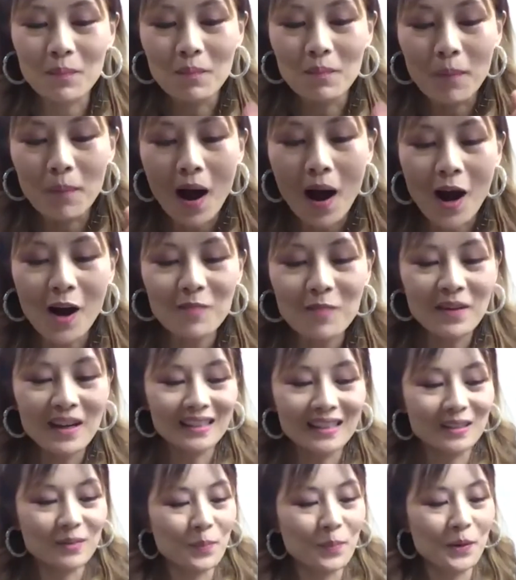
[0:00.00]
bomb
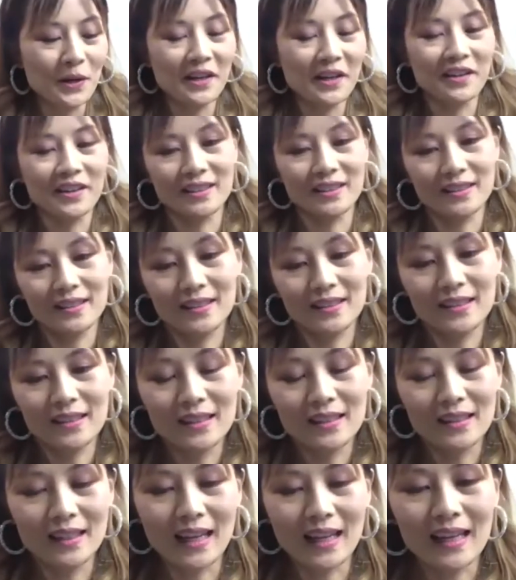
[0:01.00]
experience?
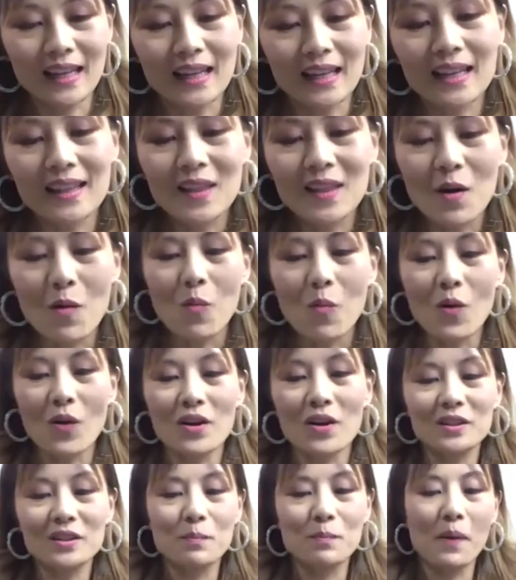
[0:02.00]
Like the
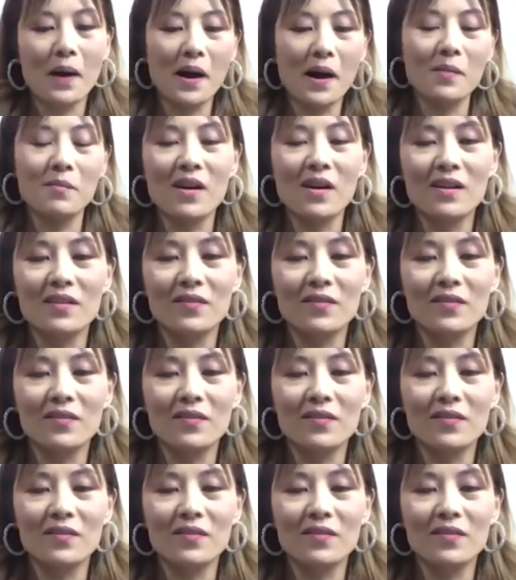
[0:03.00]
worst bomb?